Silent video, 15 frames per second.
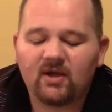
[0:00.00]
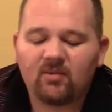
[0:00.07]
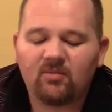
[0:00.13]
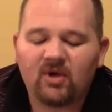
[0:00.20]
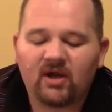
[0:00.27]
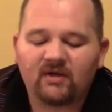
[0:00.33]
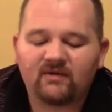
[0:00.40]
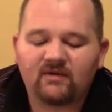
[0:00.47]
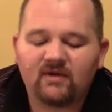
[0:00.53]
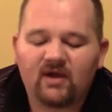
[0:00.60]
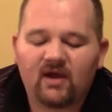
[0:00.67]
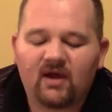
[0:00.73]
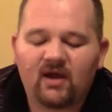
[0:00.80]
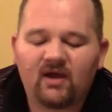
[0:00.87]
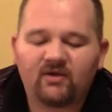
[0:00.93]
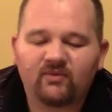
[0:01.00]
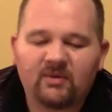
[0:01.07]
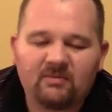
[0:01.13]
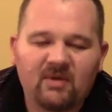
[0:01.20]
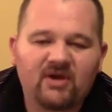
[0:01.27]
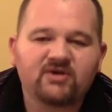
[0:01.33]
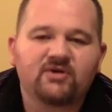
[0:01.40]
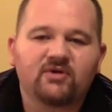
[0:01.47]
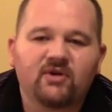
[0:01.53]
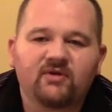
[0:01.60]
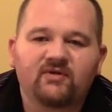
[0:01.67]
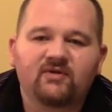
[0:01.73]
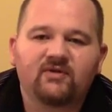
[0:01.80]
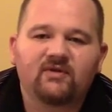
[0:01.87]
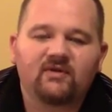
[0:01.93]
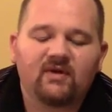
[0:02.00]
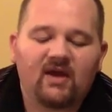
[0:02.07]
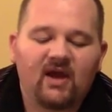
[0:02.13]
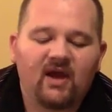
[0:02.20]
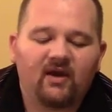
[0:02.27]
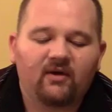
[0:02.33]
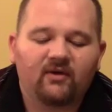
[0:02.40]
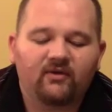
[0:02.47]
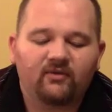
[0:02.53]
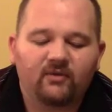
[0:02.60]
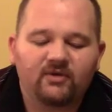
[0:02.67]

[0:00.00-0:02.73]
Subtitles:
But as we measure those angles,